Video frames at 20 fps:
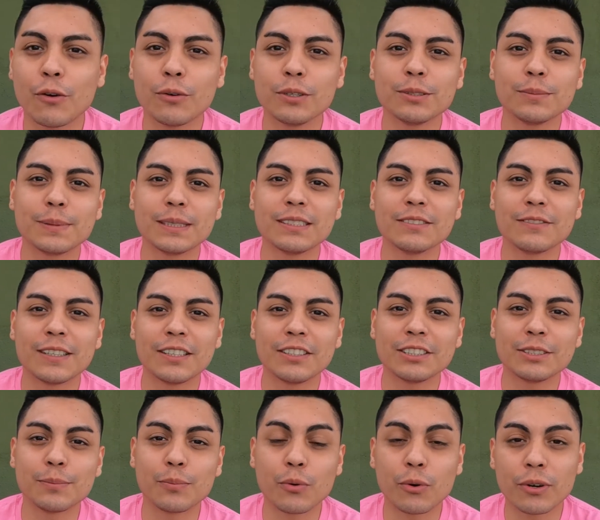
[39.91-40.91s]
always been very
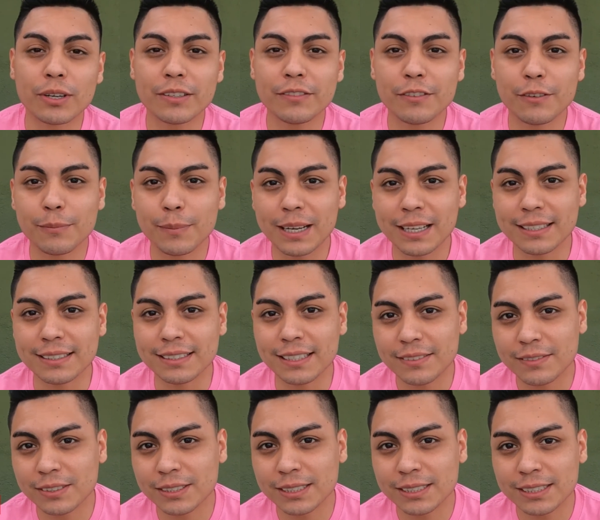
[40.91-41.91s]
supportive of my
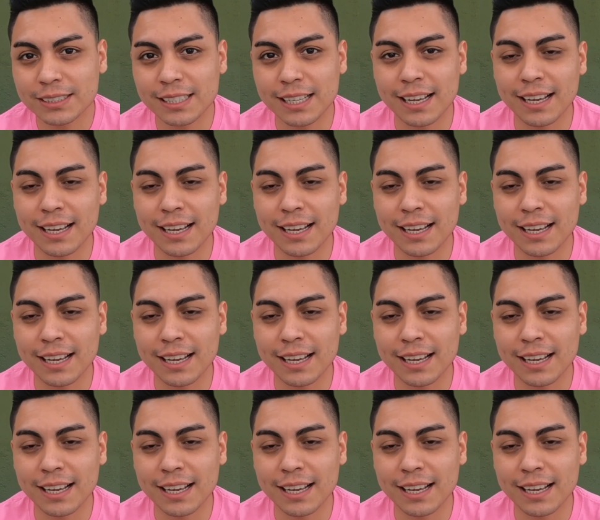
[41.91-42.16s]
endeavors,